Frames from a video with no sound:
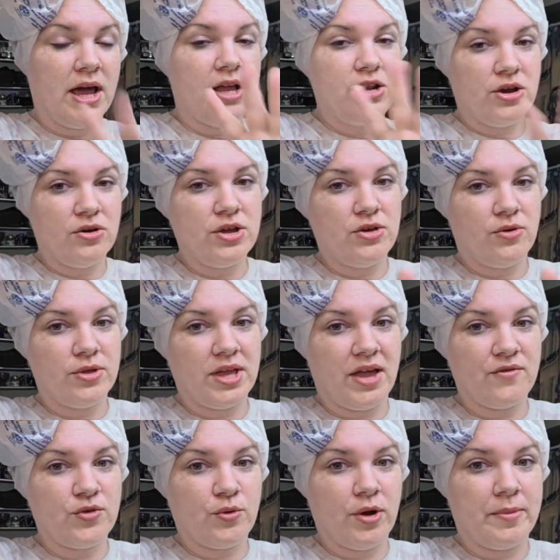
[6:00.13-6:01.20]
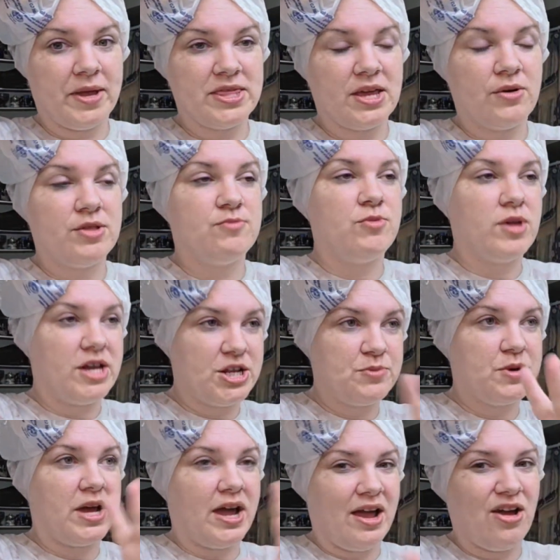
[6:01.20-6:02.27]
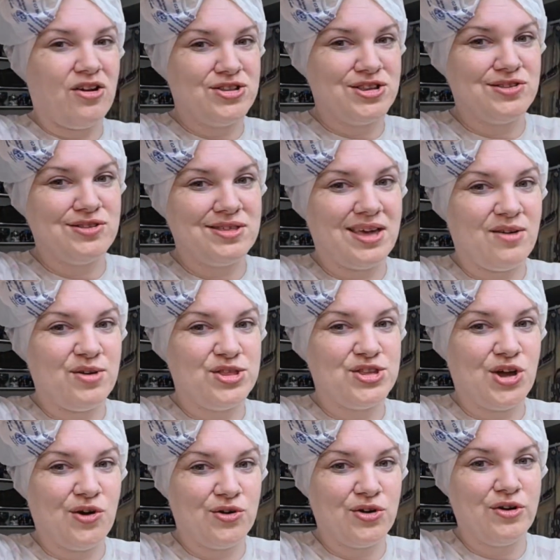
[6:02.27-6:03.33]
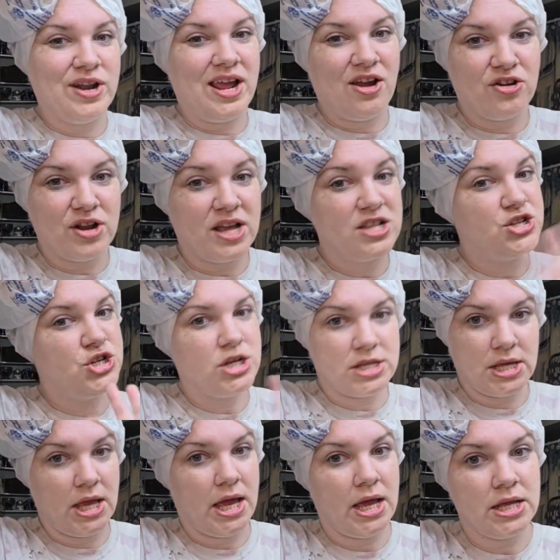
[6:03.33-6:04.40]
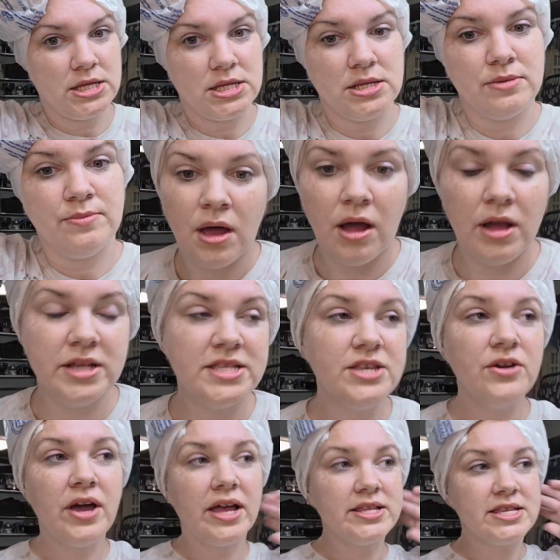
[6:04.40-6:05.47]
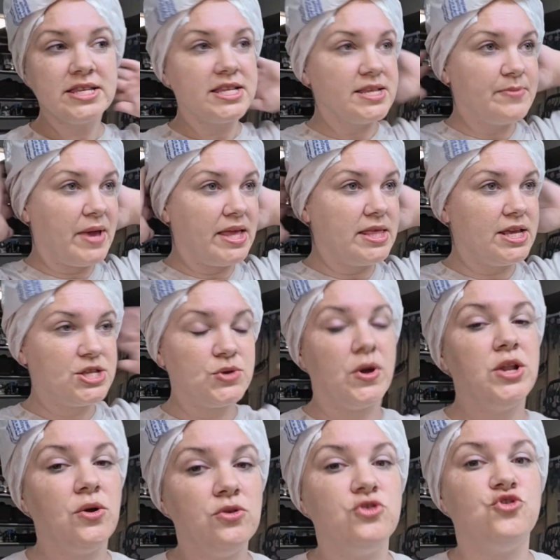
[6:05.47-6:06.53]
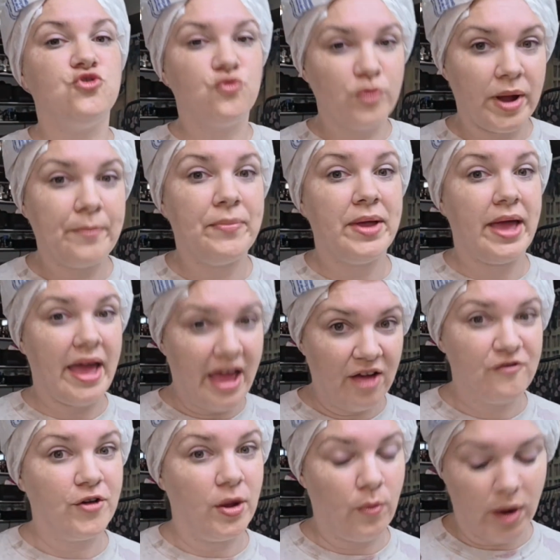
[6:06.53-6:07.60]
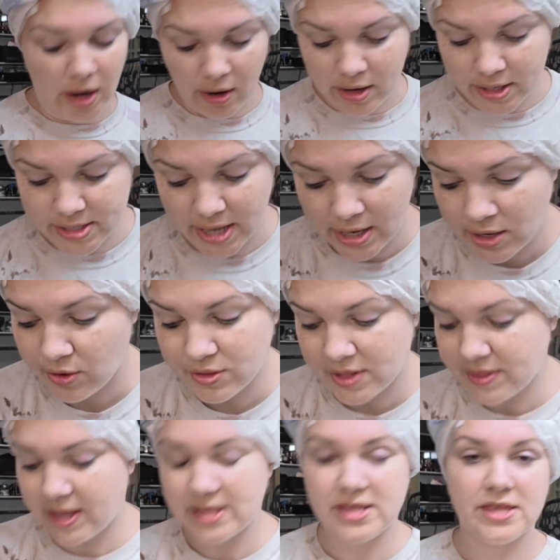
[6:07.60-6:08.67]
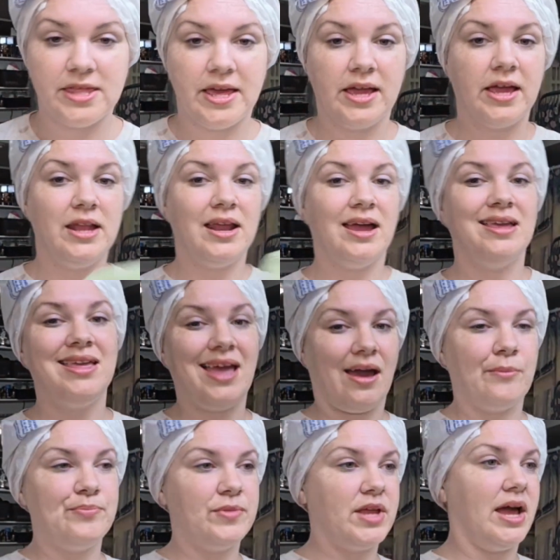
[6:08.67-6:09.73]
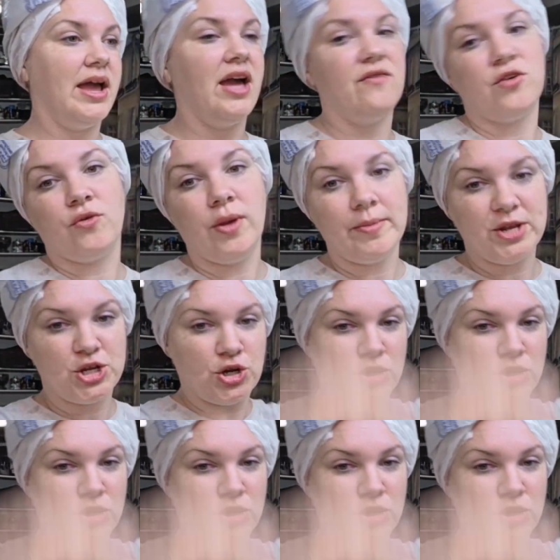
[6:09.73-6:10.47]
I know you only have to worry about that with bleach, but I also do that with toner and hair dyes, just in case. Honestly, you guys, this is mainly so I don't drip everywhere, because I know that that's a thing. And I have a grubby